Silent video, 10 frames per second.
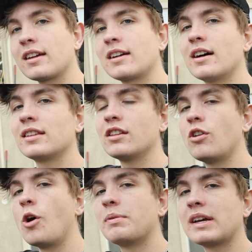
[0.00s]
cut the little
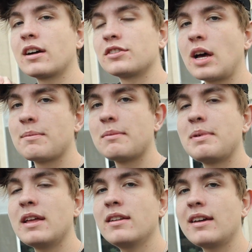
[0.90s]
opening on top of the
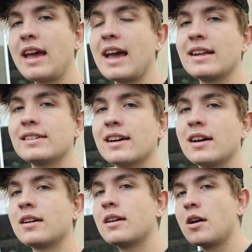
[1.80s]
bin and
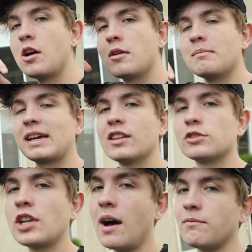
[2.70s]
make a little
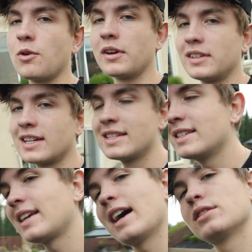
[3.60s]
top for it, because
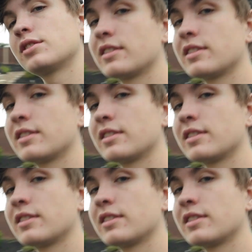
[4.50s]
these guys